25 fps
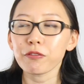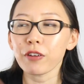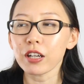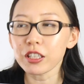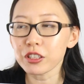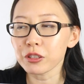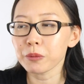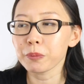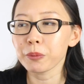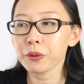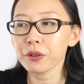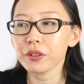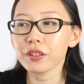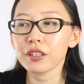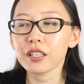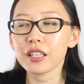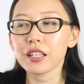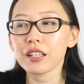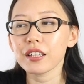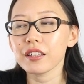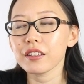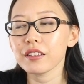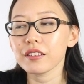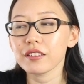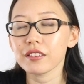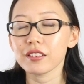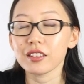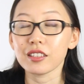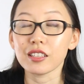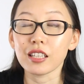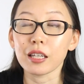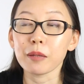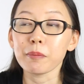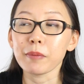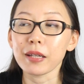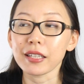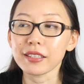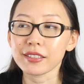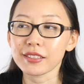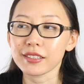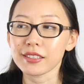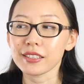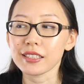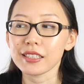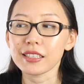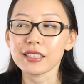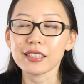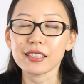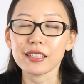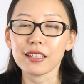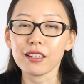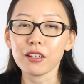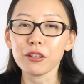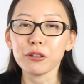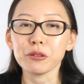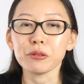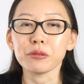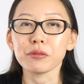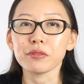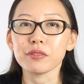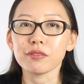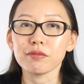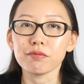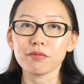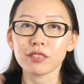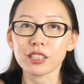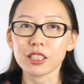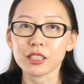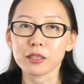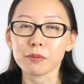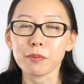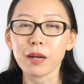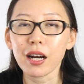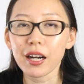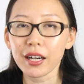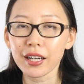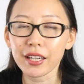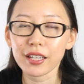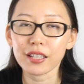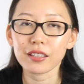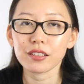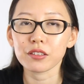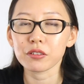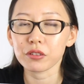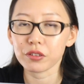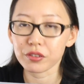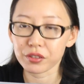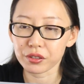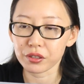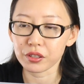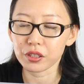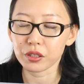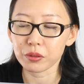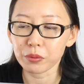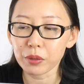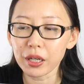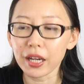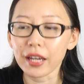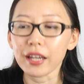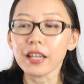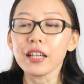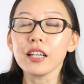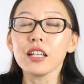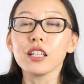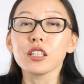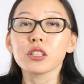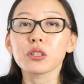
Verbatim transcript: Once you put there, they may see, oh, just marketing, they'll throw it away.